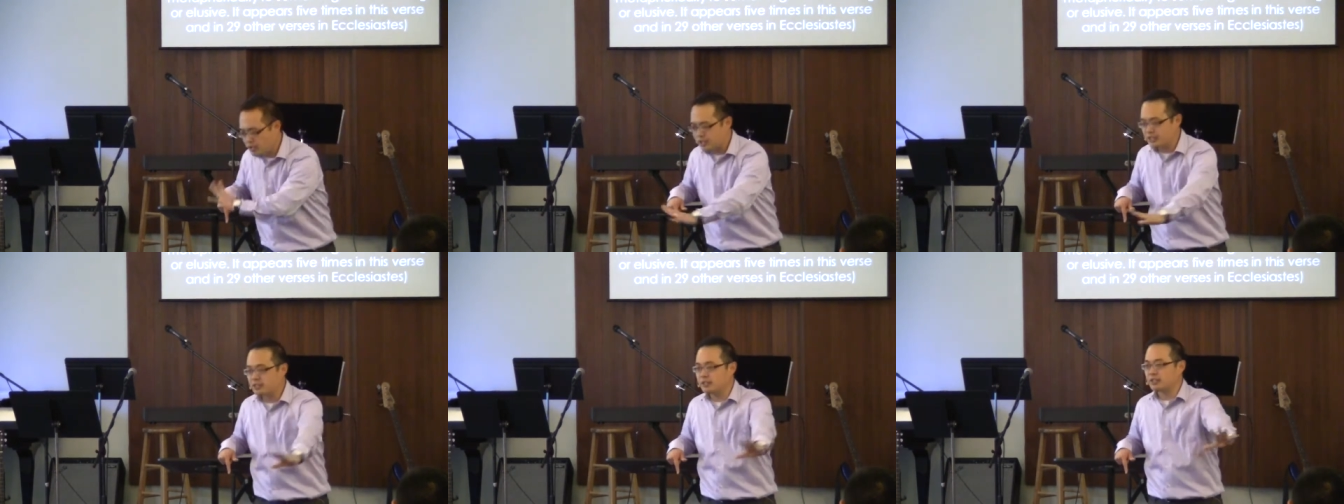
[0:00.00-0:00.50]
of
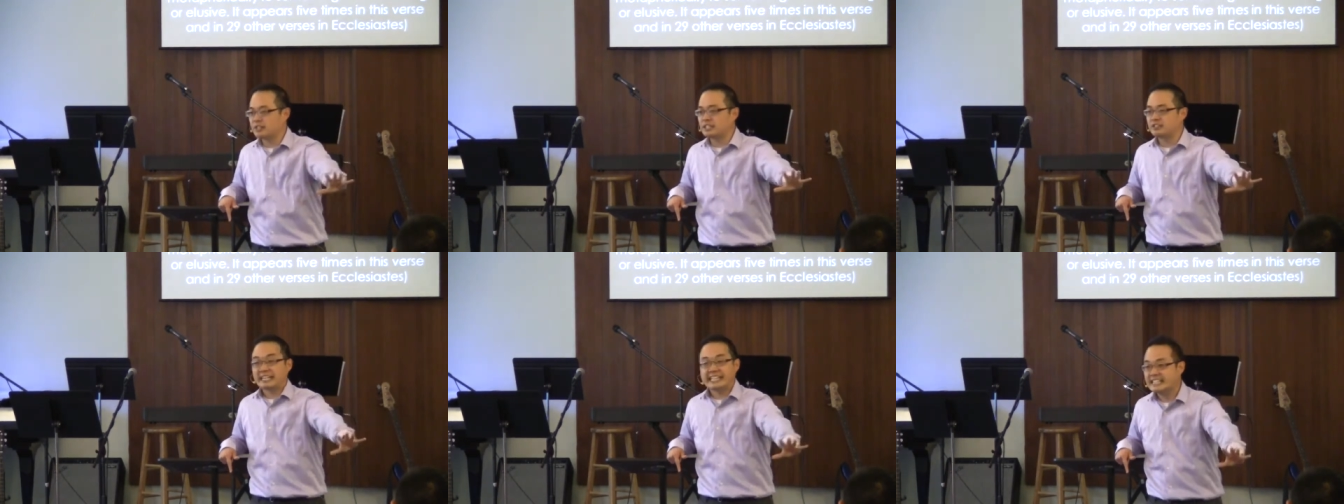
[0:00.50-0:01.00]
the, th- the
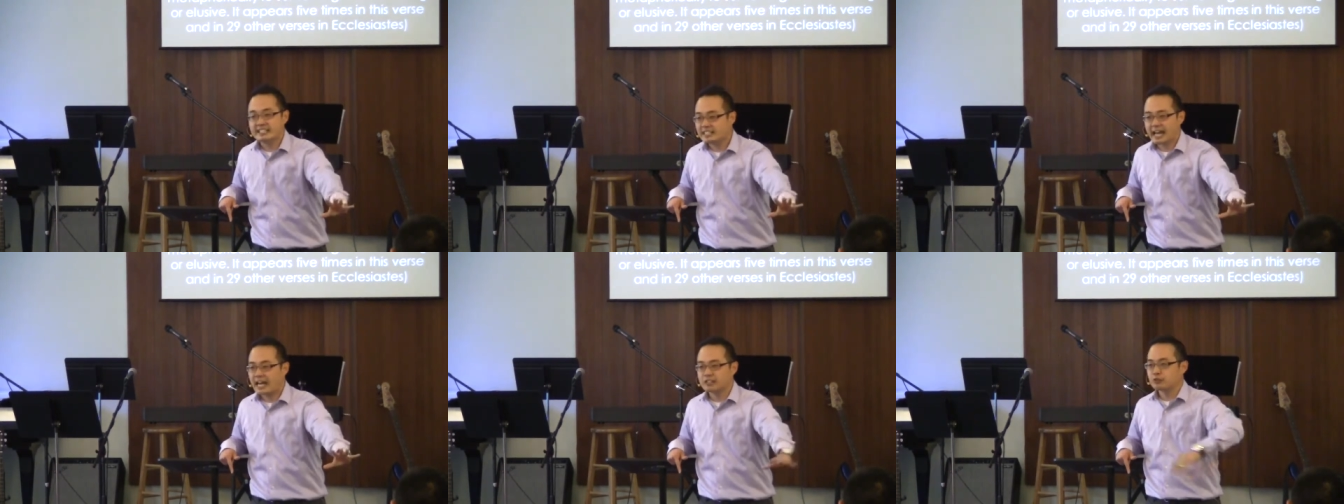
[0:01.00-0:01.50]
things that he
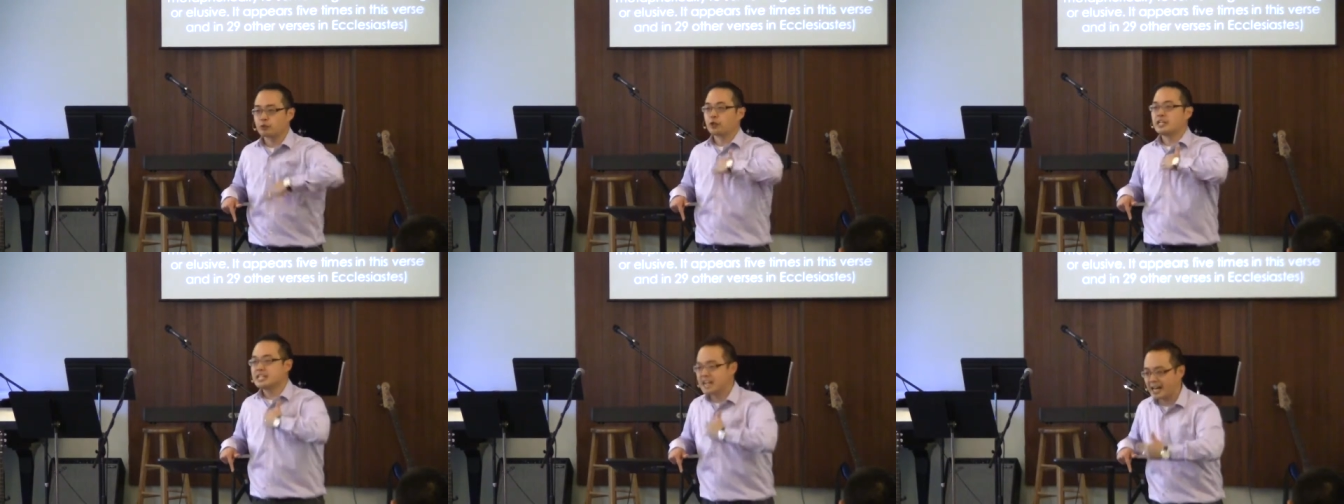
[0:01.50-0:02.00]
didn't ask for,
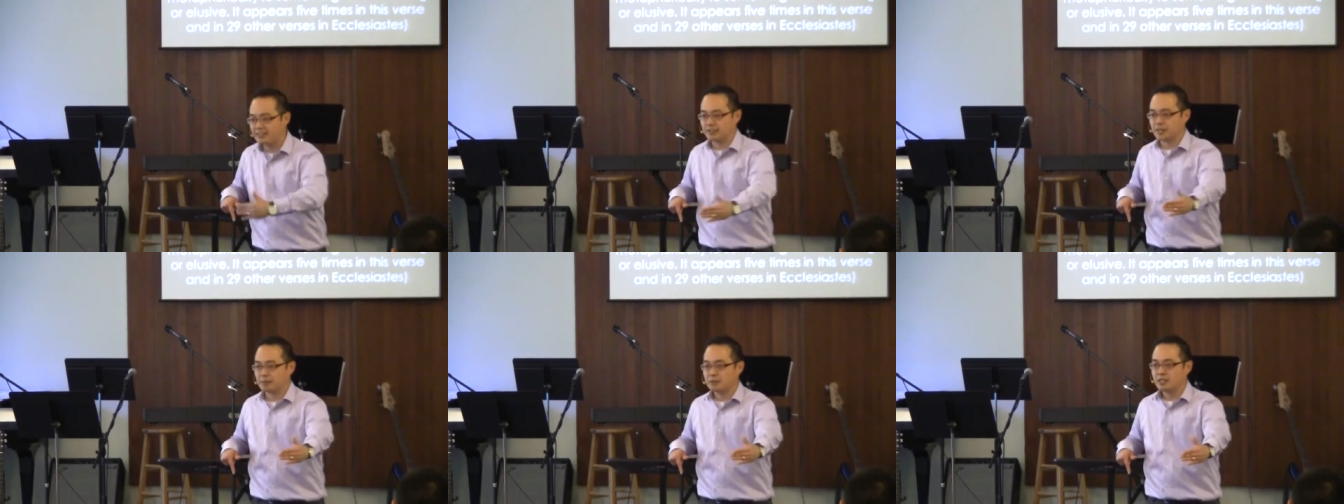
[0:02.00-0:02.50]
he got
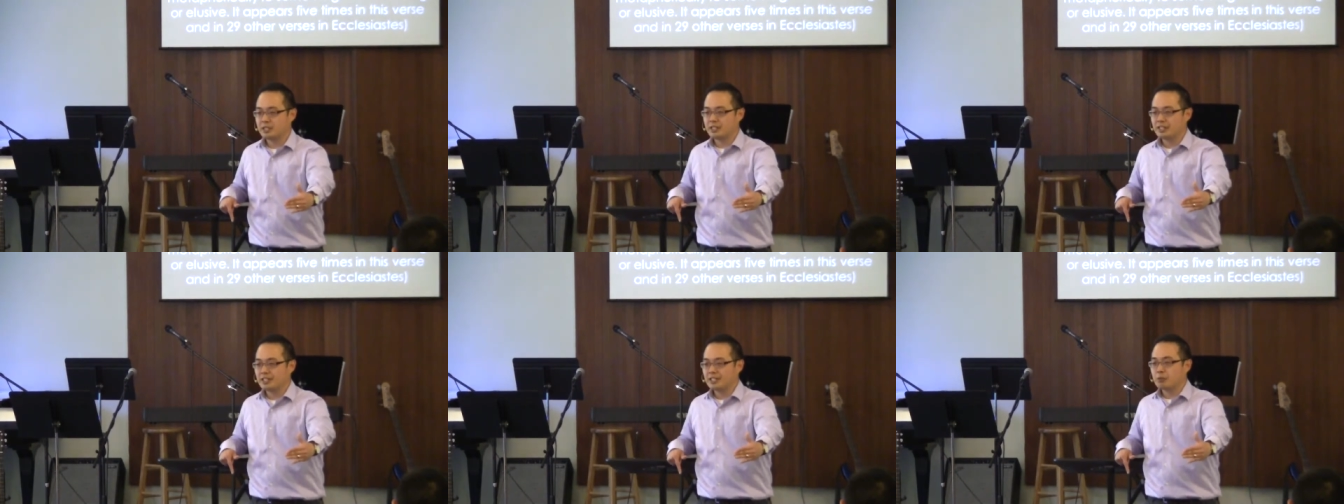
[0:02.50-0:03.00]
them
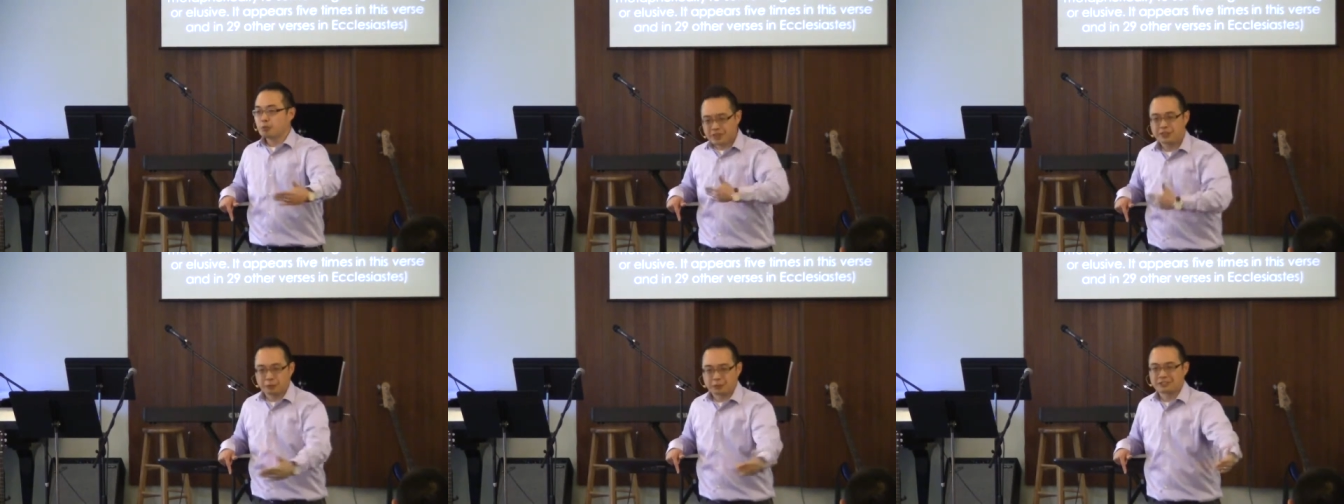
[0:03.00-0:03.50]

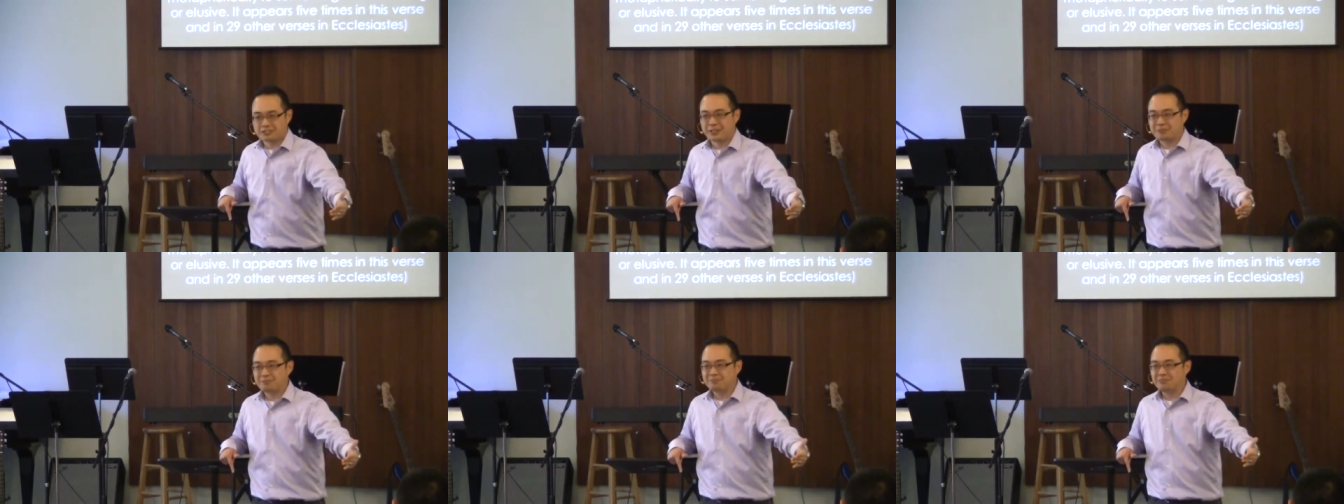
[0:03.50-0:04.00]
with the
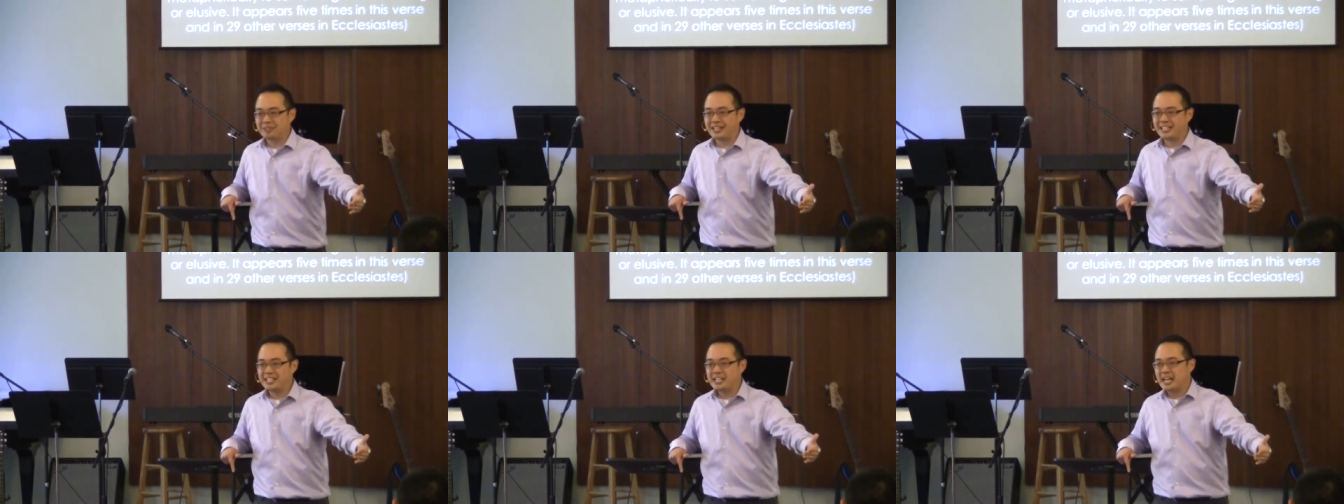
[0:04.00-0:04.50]
wisdom,
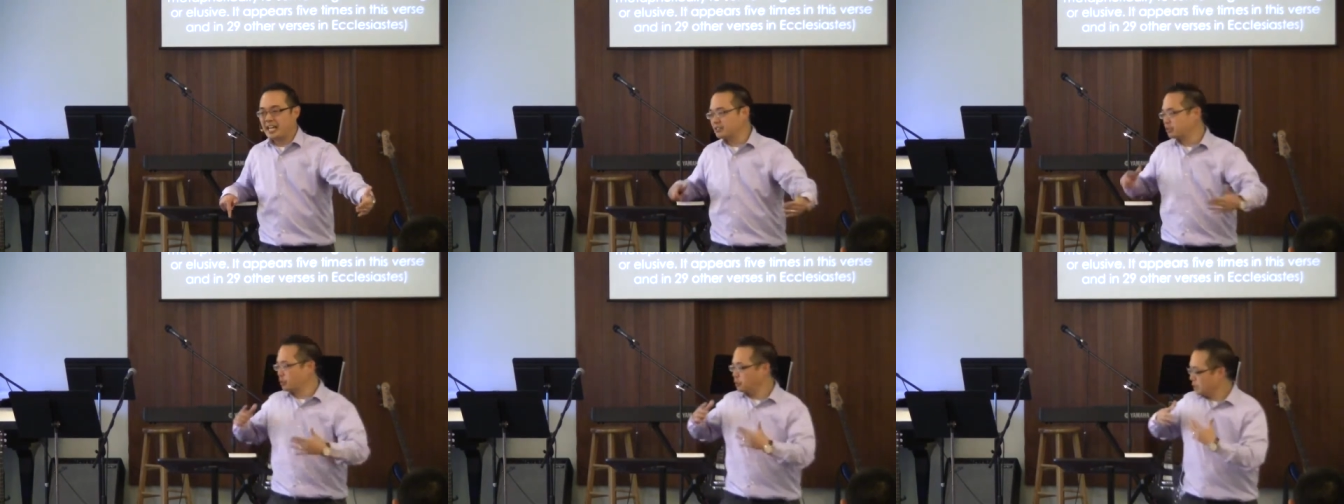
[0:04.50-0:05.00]
right? And
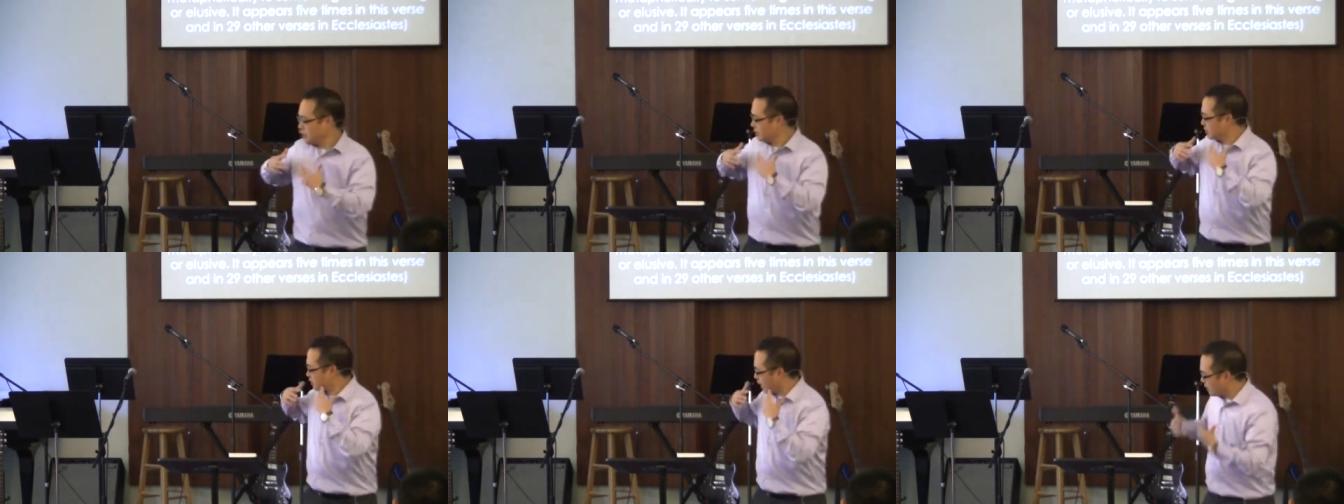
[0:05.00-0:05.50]
so
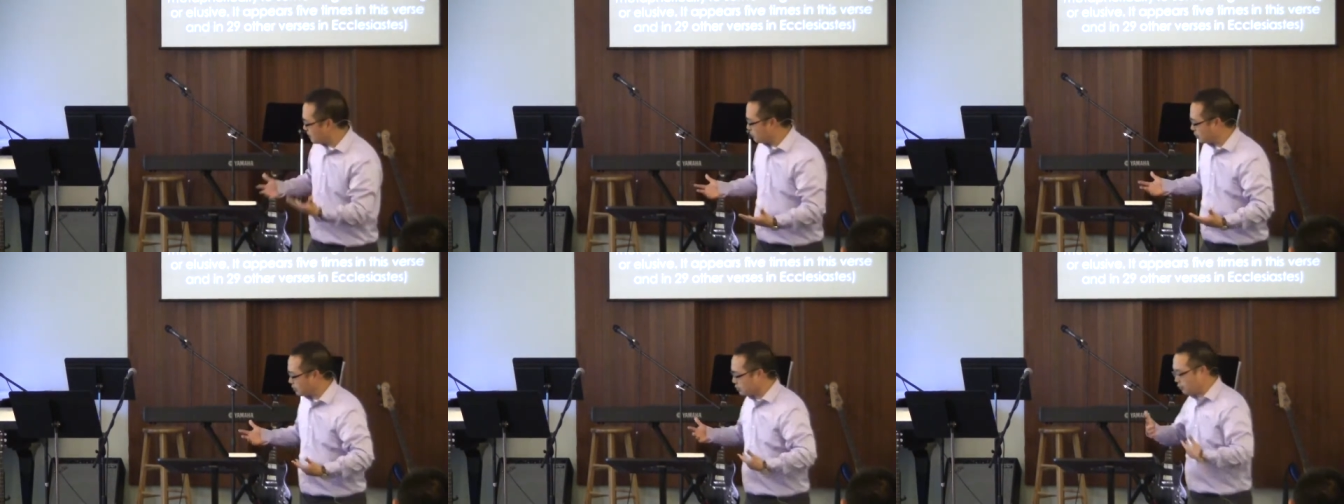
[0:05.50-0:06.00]
Solomon
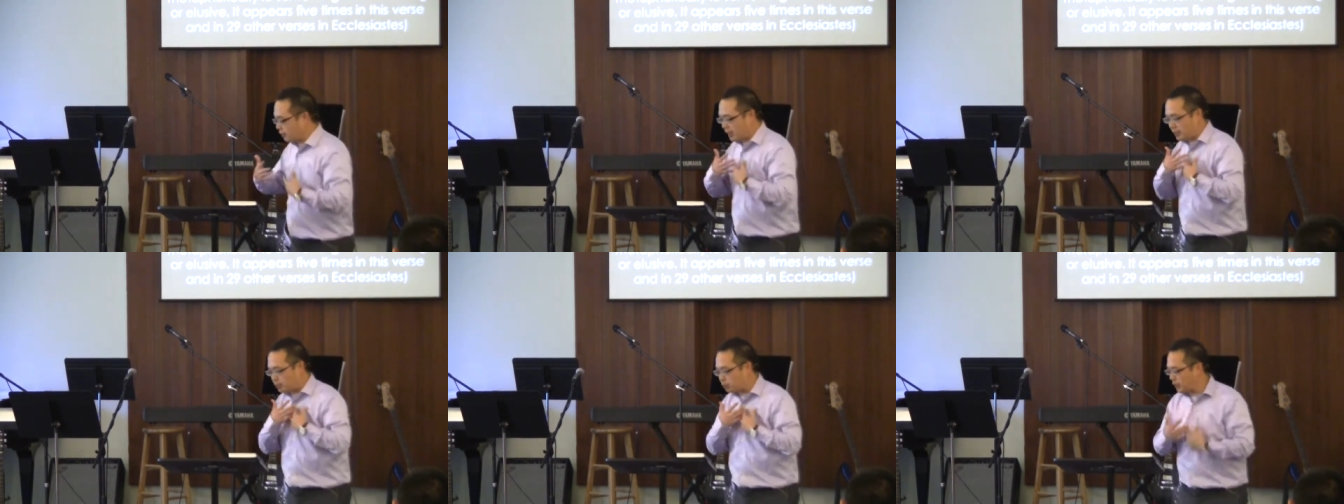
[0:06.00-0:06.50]
was this
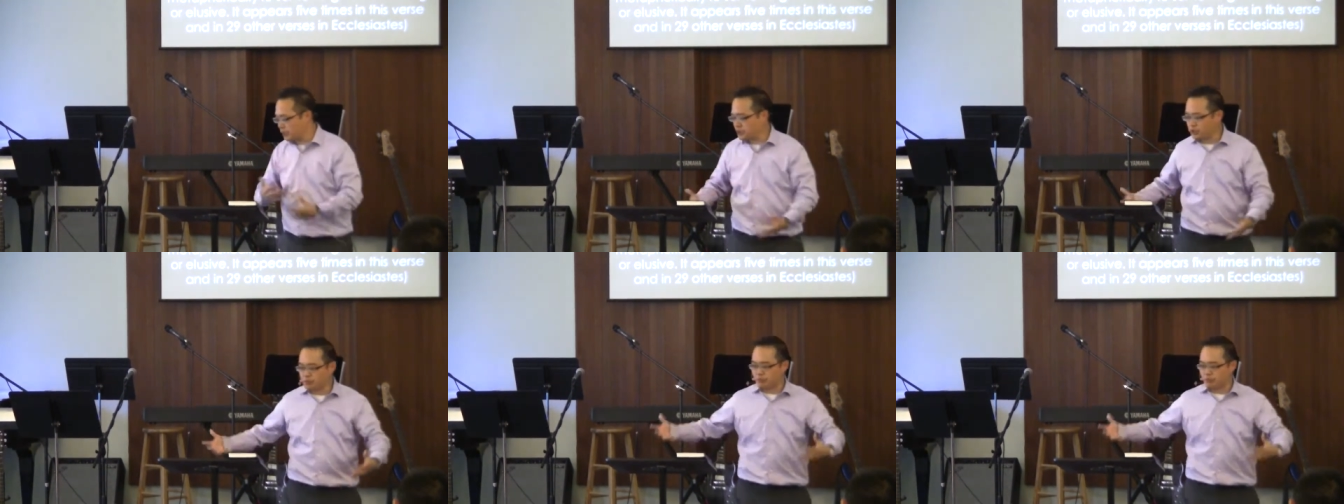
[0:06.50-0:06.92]
very rich,